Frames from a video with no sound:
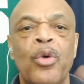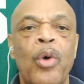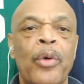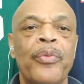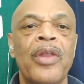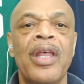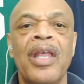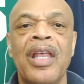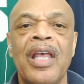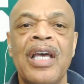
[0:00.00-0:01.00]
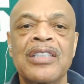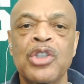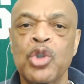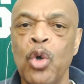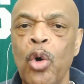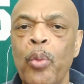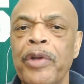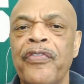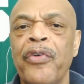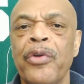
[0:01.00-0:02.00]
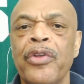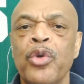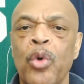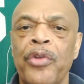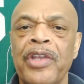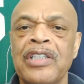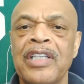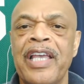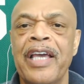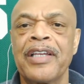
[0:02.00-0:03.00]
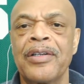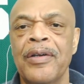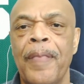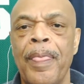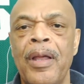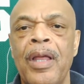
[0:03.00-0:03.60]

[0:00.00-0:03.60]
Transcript: Quote, "As the tour went further north into Canada,